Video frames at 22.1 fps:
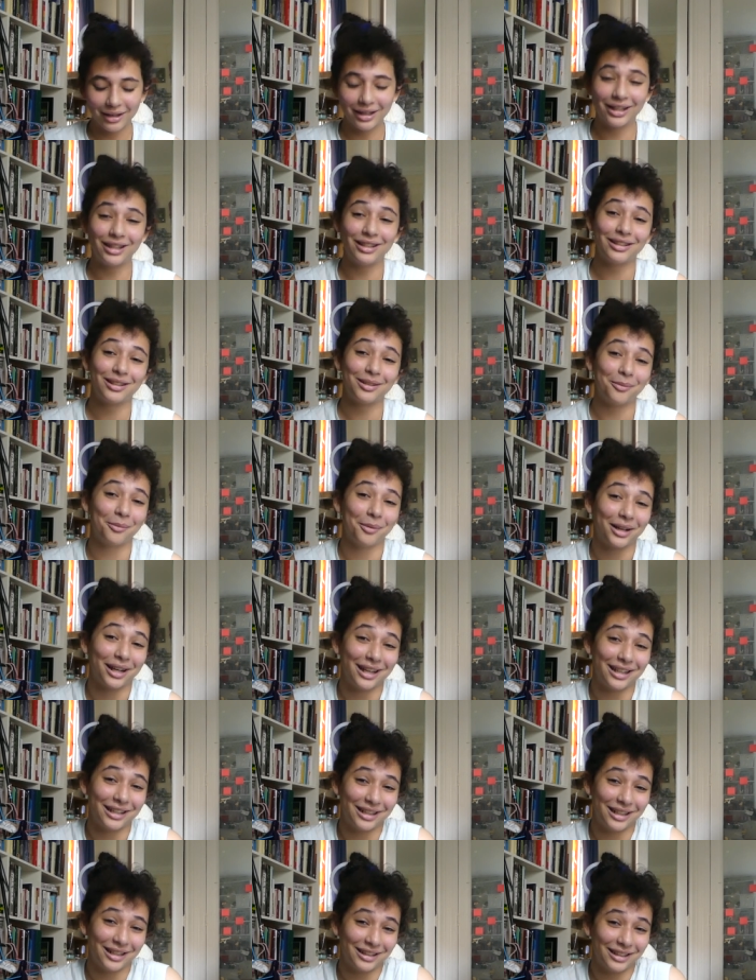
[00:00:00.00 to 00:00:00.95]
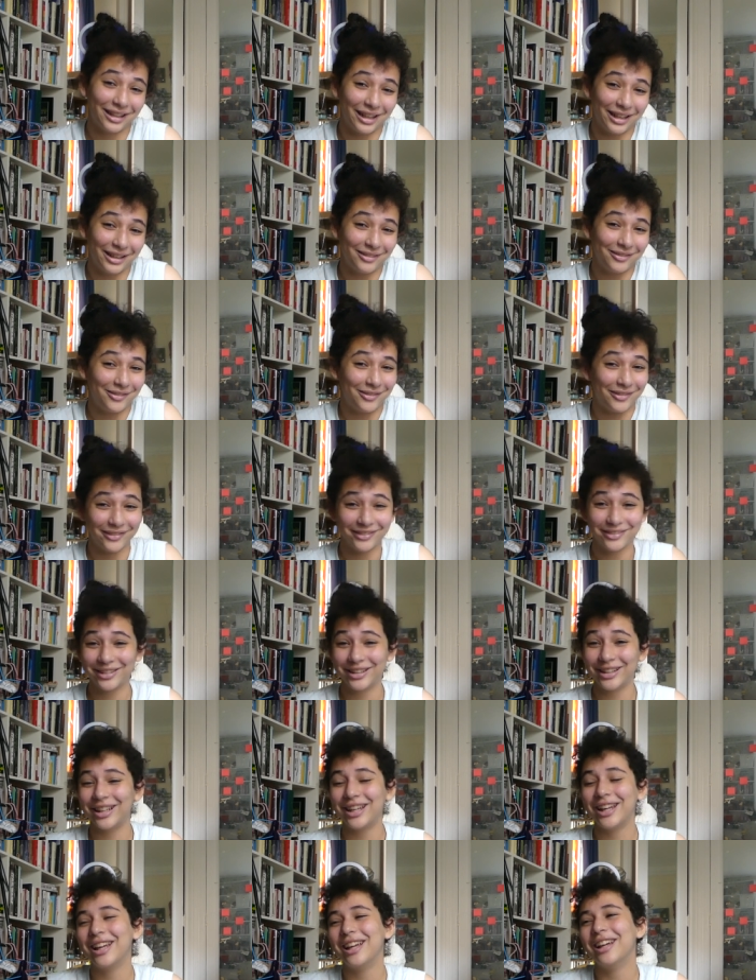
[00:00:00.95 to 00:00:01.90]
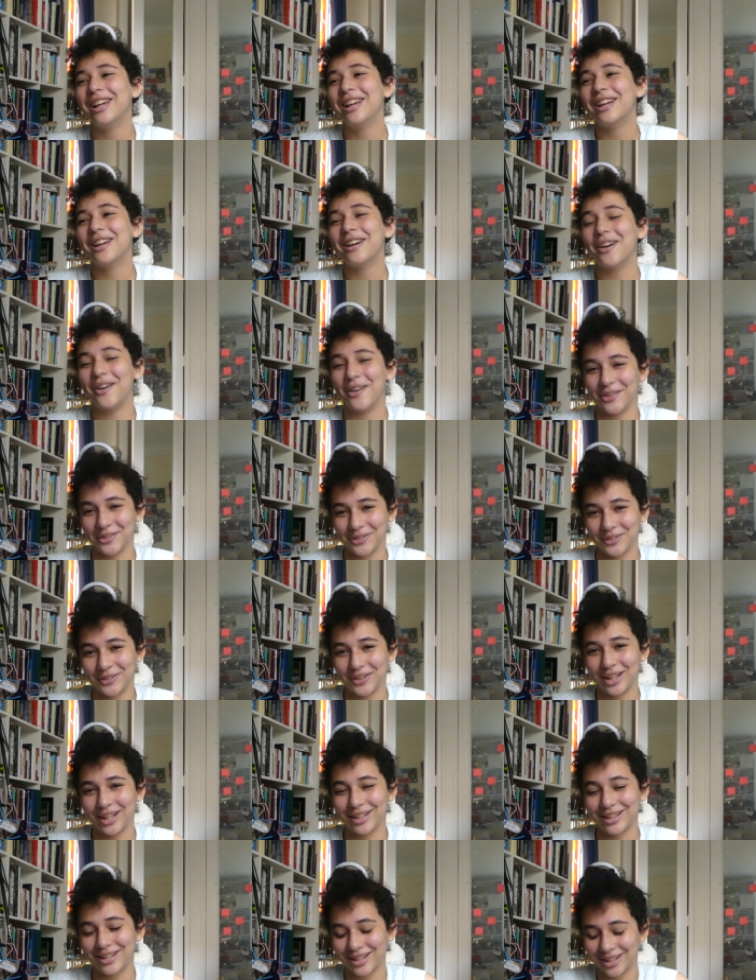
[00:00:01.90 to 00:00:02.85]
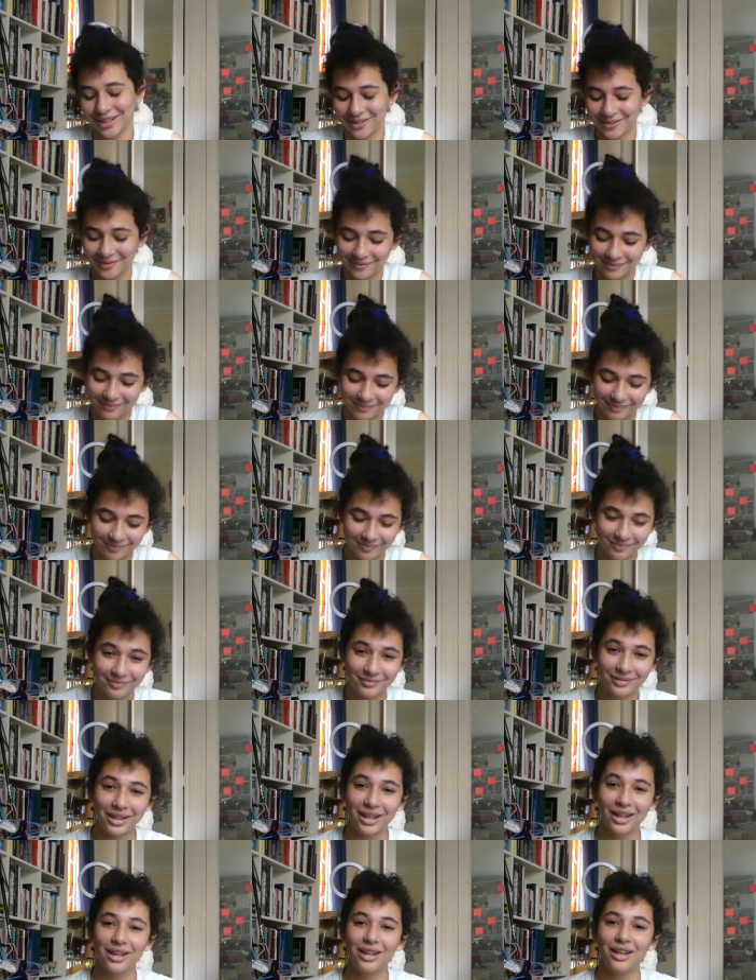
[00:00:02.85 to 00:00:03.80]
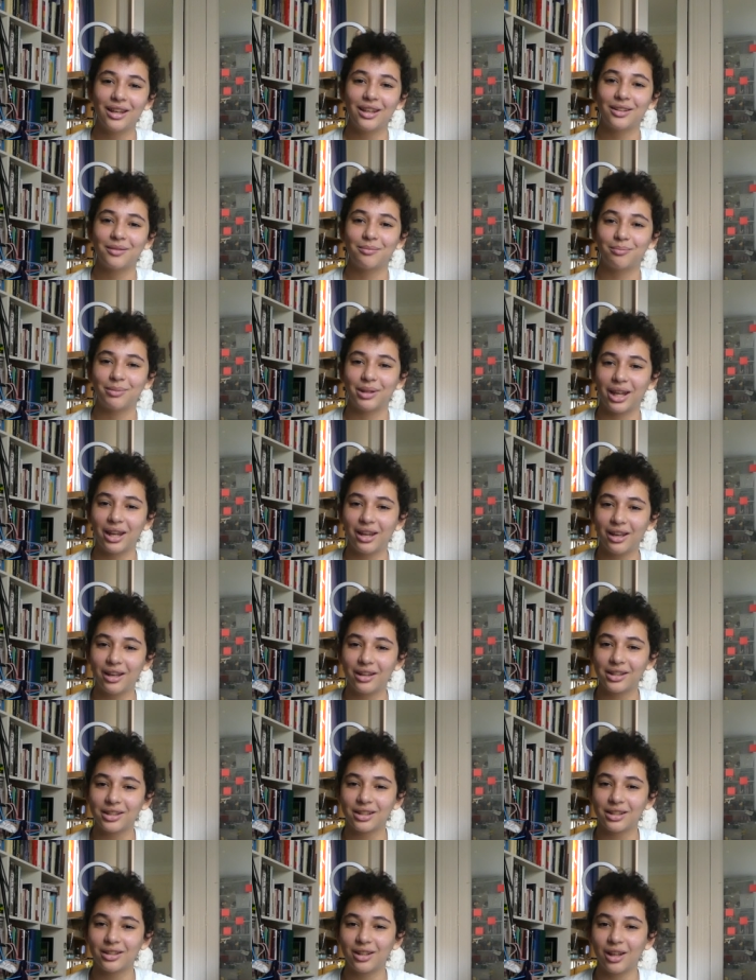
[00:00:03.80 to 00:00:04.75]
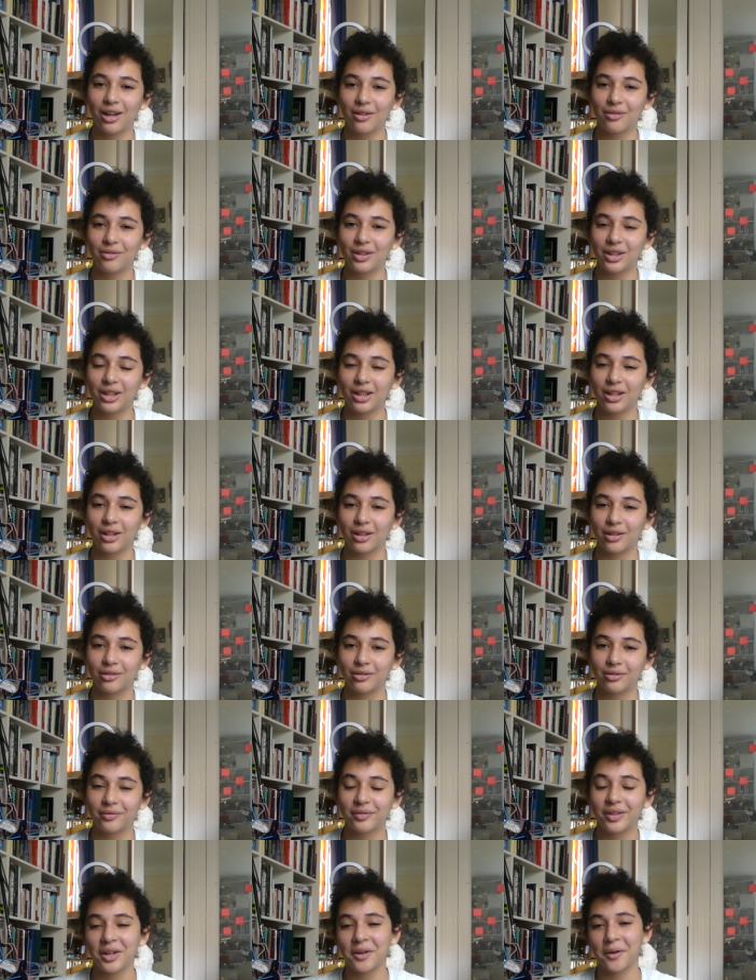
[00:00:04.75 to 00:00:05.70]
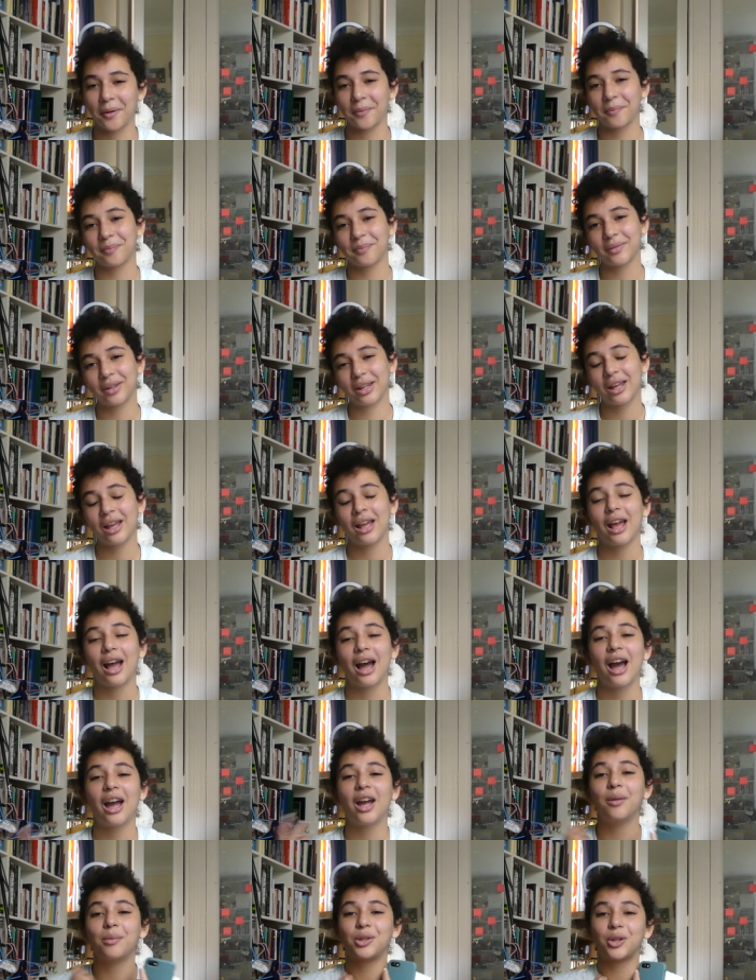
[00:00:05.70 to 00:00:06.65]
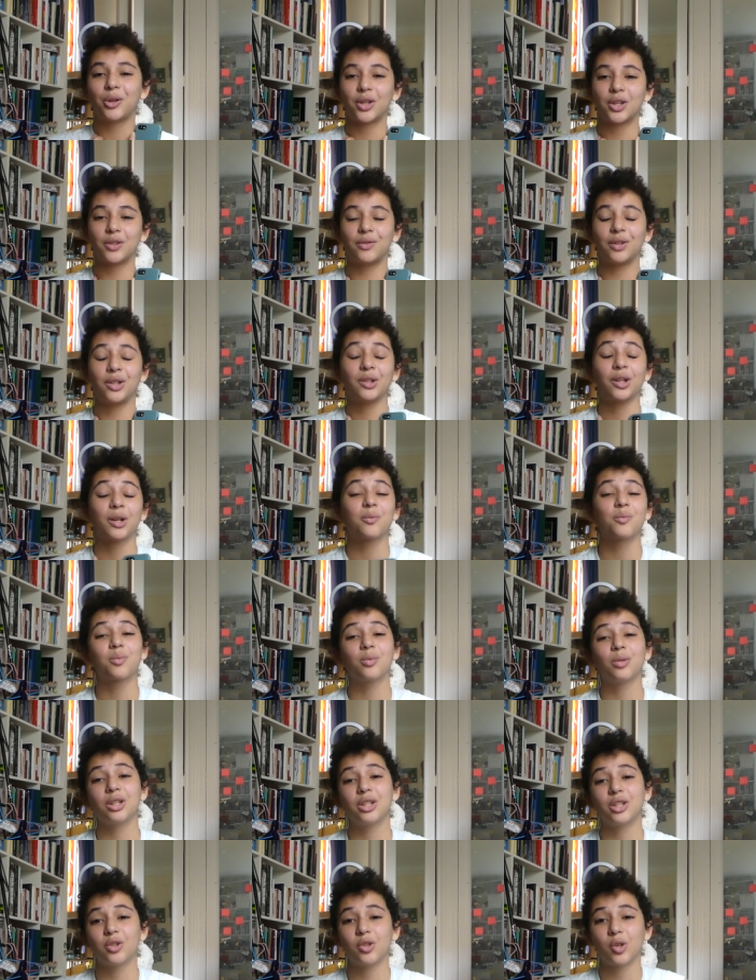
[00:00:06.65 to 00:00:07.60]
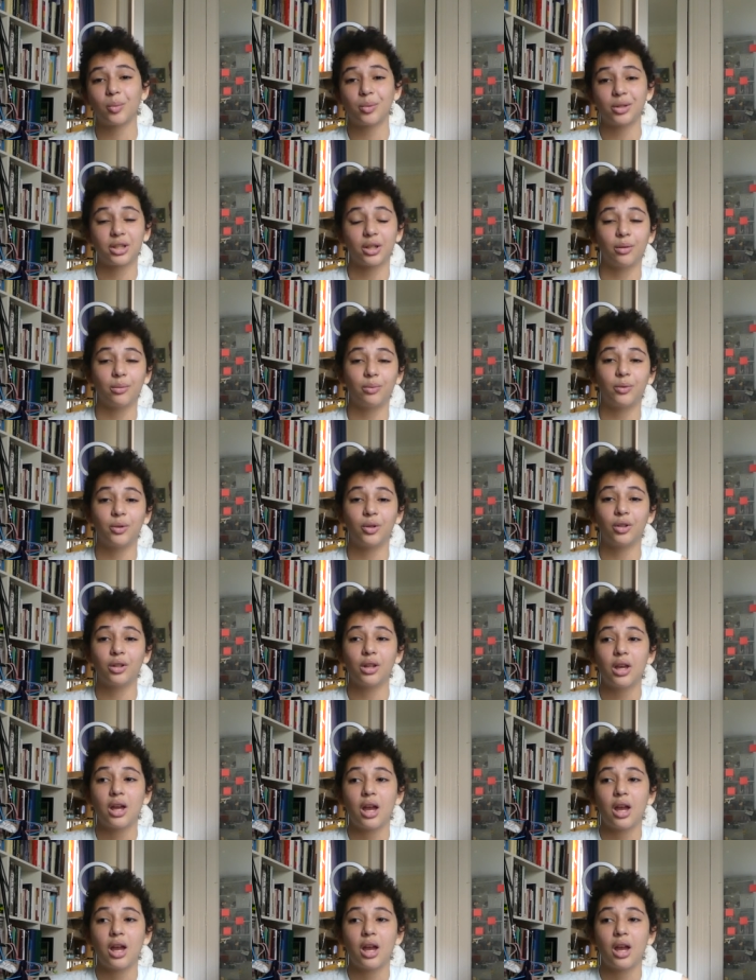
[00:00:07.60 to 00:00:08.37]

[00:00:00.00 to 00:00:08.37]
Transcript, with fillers: This is what I need in life. Also yes. But yeah, it's a long video. Anyway. I hope you enjoyed this video. I really do hope it was helpful.